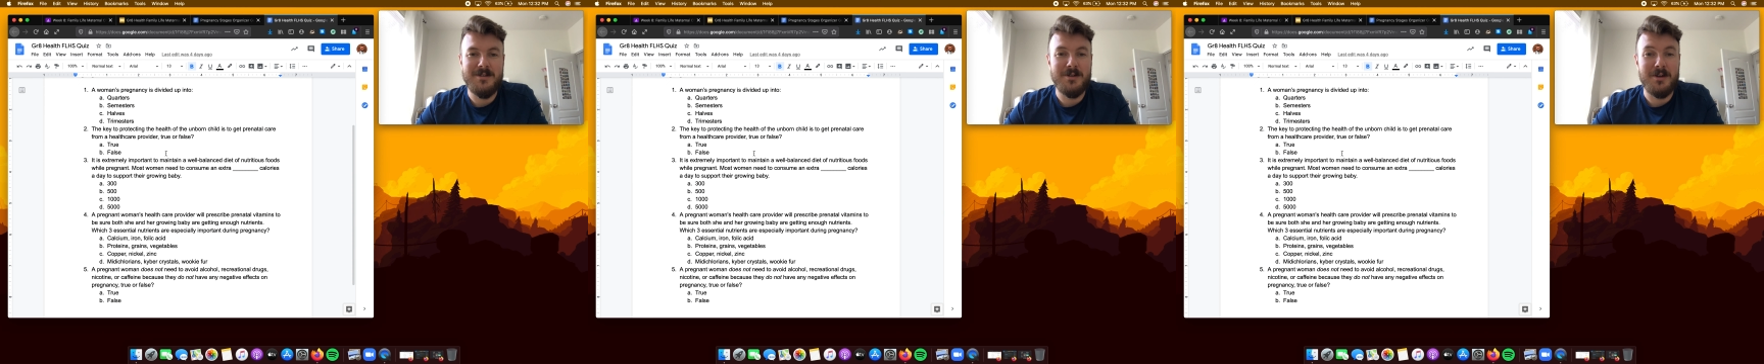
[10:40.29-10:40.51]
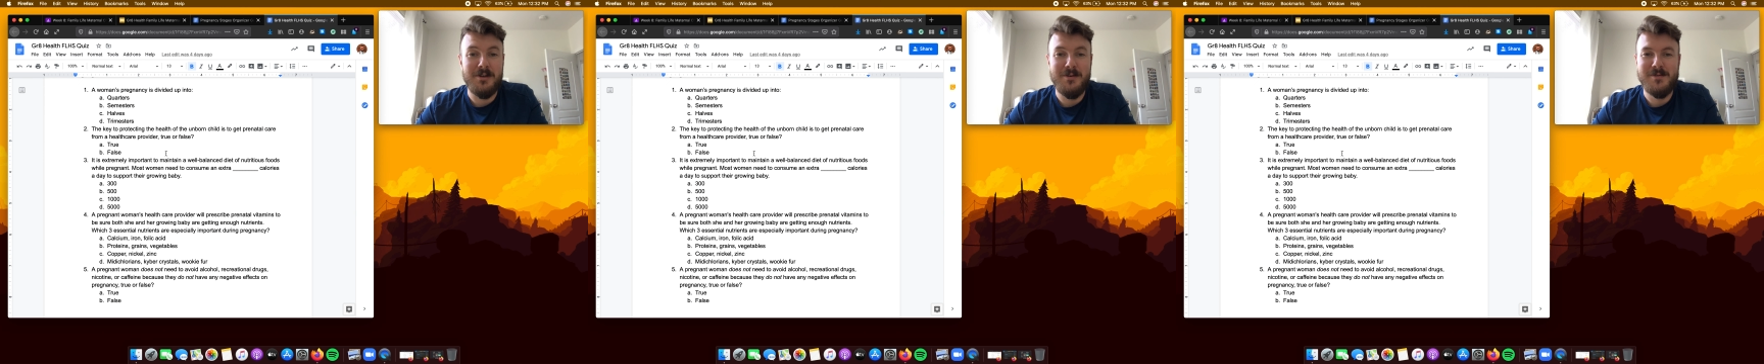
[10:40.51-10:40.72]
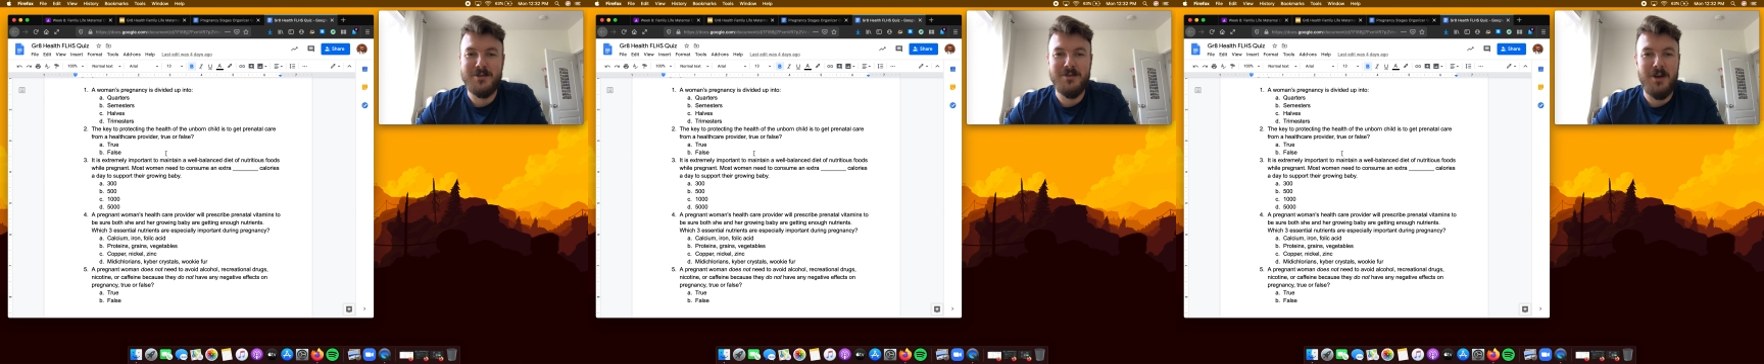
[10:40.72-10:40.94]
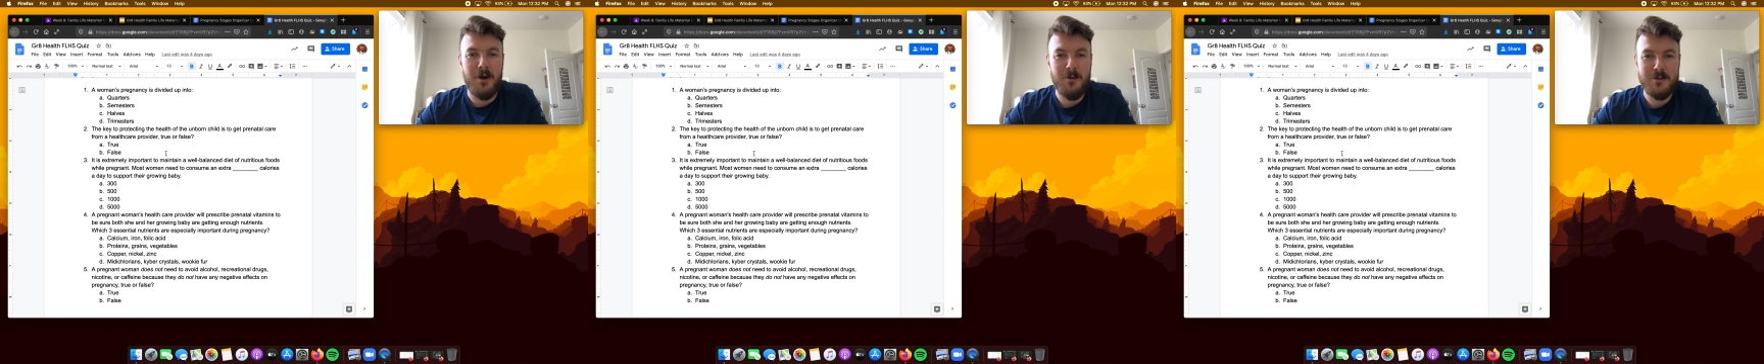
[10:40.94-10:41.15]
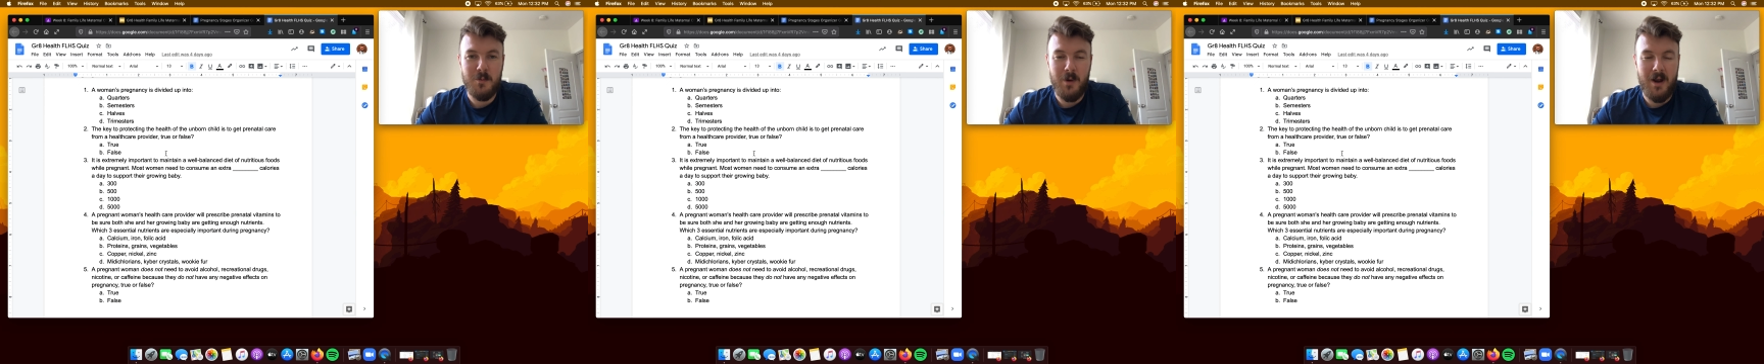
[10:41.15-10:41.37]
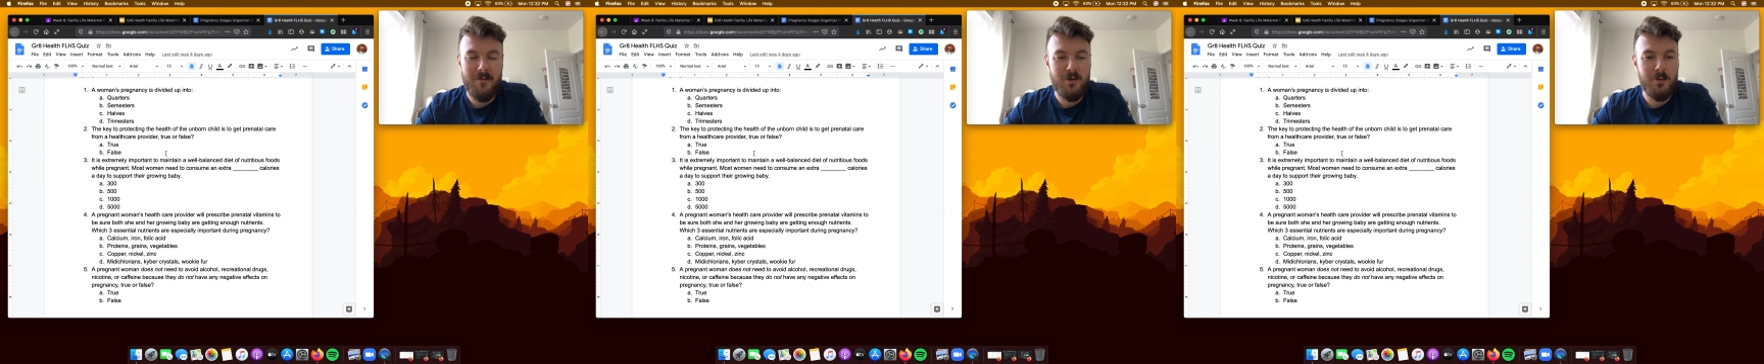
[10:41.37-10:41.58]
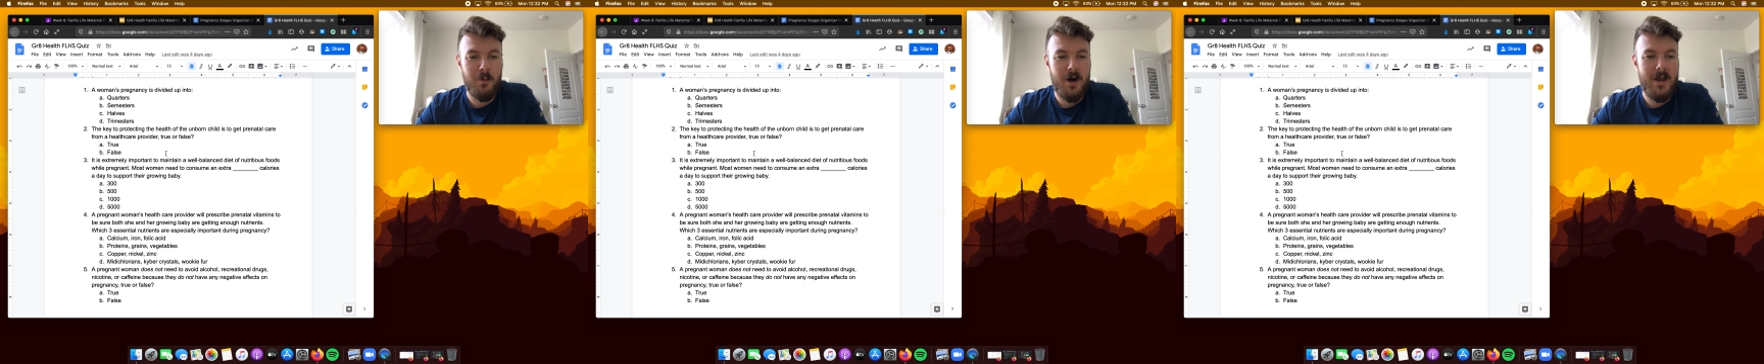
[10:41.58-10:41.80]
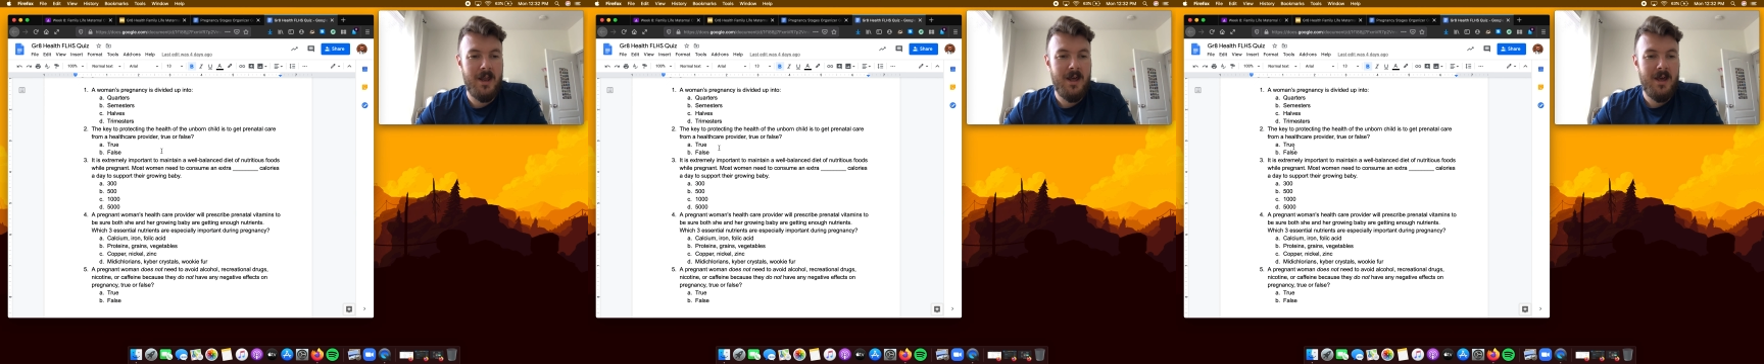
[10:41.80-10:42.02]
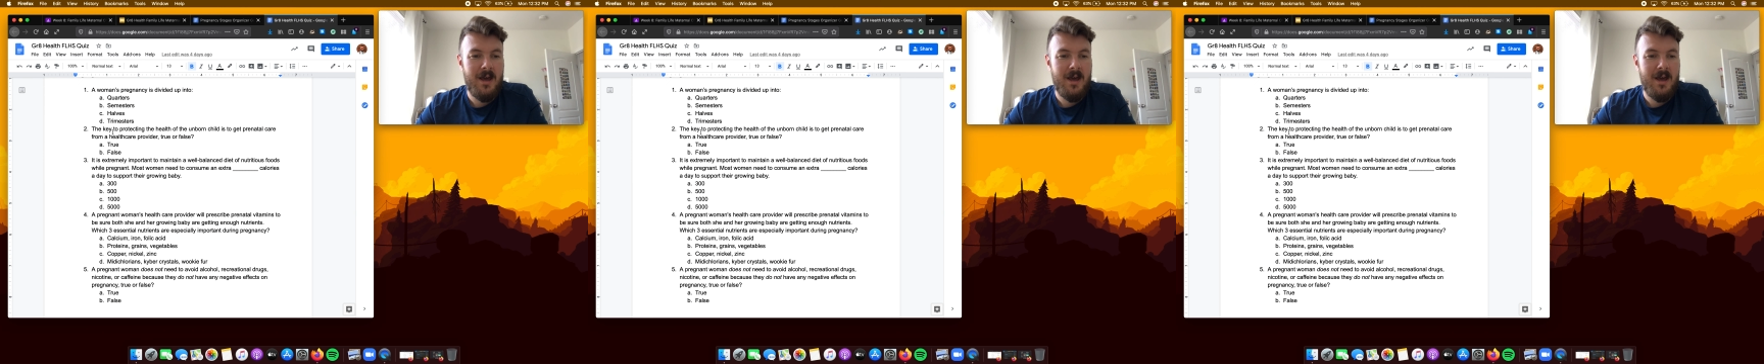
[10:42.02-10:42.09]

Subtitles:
You can use your notes, whatever you want,